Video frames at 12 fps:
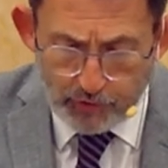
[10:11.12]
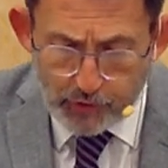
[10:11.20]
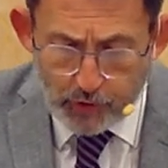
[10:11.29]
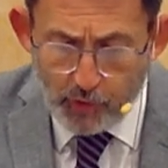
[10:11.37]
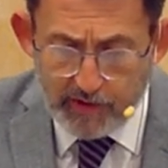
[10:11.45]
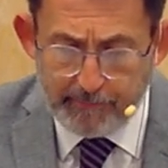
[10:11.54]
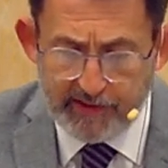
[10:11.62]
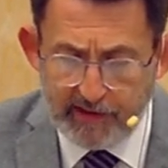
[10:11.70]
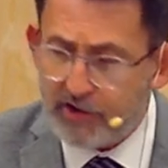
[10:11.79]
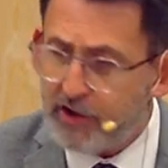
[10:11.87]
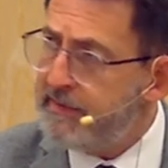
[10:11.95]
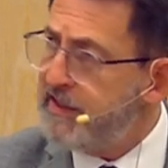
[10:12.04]
go on a
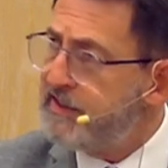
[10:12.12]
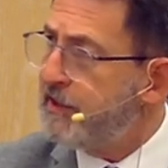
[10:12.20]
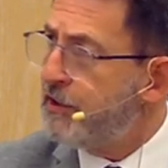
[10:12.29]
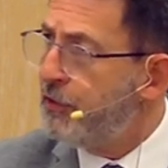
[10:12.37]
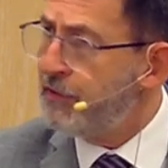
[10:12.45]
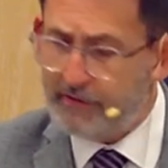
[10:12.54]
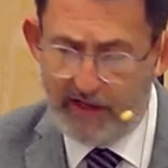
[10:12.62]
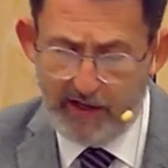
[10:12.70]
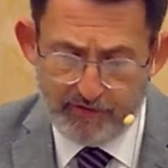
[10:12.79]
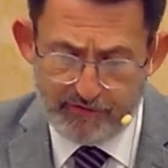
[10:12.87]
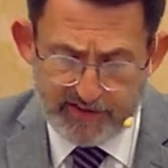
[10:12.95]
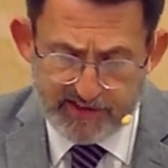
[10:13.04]
pilgrimage. He couldn't
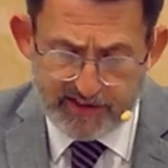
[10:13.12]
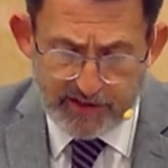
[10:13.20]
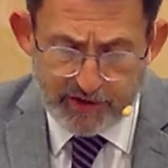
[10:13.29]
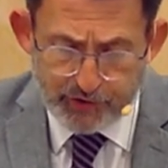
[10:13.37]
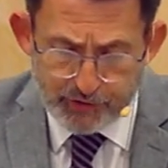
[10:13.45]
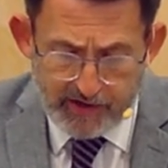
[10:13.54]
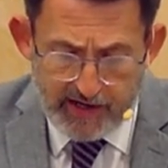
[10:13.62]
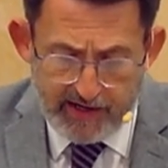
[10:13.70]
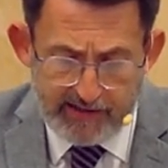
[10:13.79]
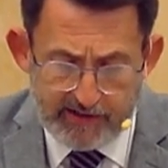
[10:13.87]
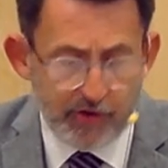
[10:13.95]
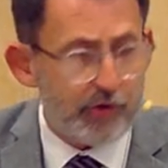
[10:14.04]
visit a
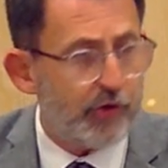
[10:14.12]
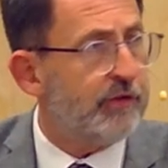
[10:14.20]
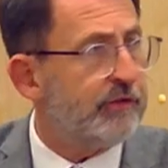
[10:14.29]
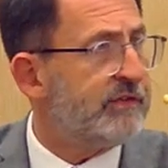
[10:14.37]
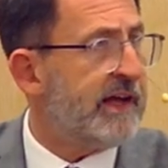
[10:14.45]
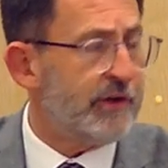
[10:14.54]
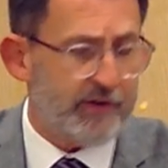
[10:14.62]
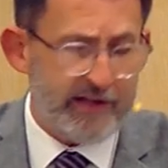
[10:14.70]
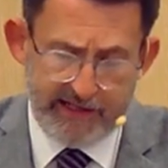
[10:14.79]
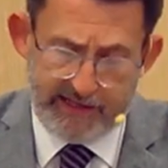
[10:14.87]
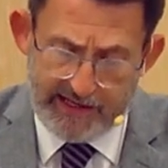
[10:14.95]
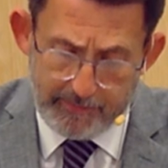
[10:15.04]
shrine. He couldn't
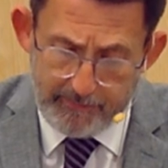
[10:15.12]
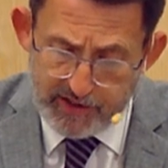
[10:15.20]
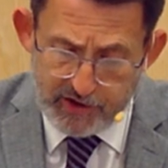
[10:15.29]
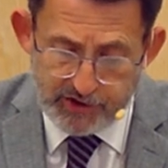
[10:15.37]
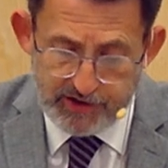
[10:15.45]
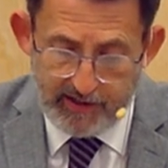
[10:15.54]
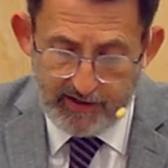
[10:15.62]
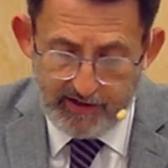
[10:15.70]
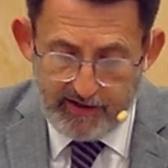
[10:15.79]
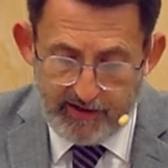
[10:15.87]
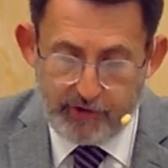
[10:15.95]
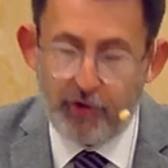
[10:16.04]
venerate an image.
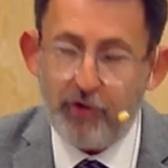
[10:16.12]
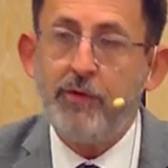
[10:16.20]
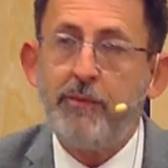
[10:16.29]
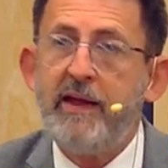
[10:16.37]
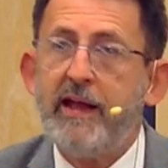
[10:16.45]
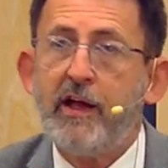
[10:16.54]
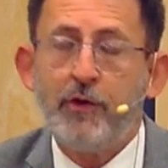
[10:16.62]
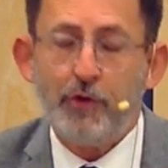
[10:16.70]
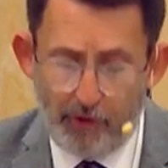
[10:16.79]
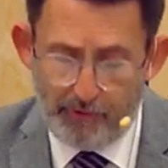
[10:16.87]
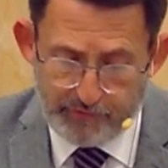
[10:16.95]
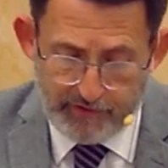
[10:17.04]
He couldn't make an
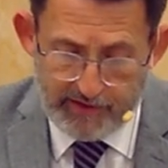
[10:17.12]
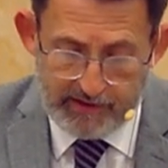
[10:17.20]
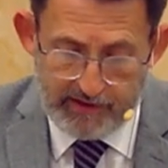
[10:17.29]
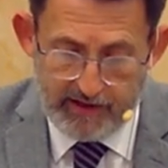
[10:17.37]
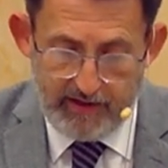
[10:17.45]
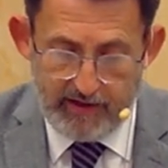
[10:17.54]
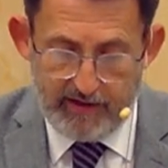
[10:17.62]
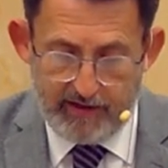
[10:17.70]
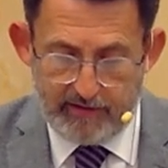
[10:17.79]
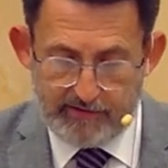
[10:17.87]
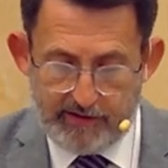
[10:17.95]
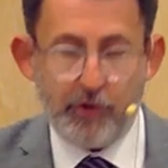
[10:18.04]
offering.
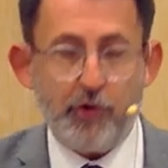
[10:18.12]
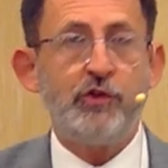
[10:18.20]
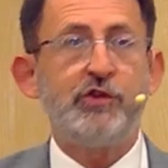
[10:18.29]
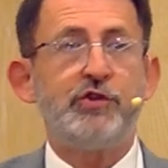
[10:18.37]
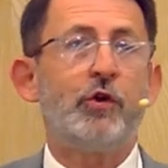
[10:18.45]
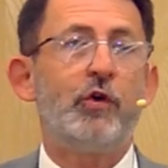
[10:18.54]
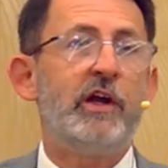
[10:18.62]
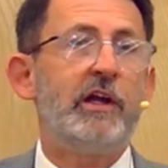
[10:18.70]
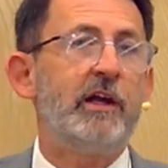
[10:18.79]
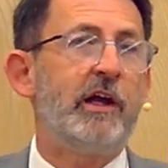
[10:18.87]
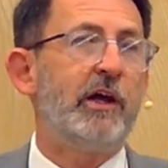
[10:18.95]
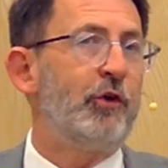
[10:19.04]
He couldn't join
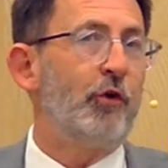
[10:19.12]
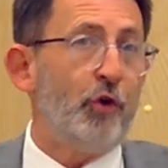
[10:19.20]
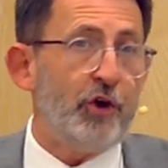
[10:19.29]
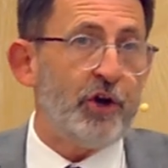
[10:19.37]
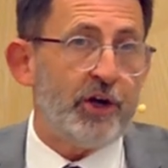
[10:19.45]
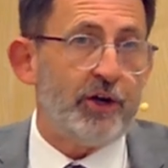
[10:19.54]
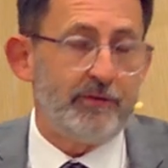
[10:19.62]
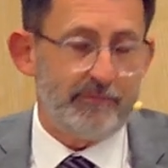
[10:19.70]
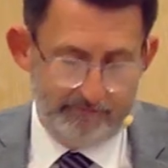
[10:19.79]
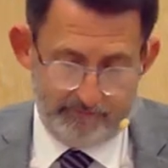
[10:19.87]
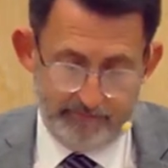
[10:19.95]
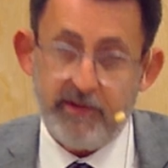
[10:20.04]
an order,
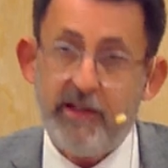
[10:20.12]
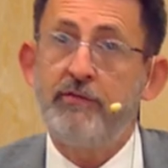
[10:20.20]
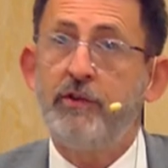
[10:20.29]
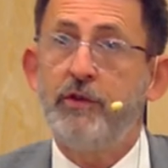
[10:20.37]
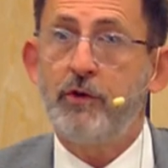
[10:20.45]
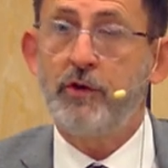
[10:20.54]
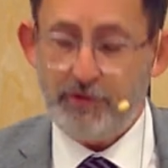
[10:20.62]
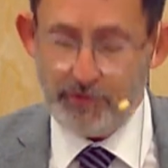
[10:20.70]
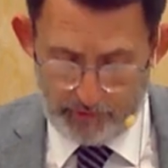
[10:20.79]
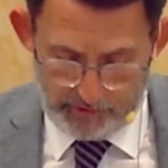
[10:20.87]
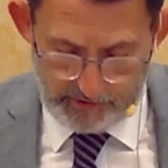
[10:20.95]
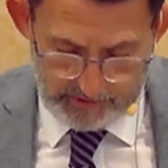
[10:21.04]
even the Orange
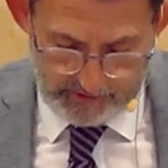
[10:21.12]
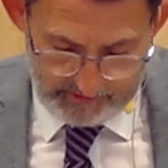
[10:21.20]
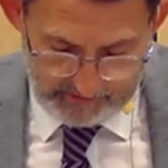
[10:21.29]
Order.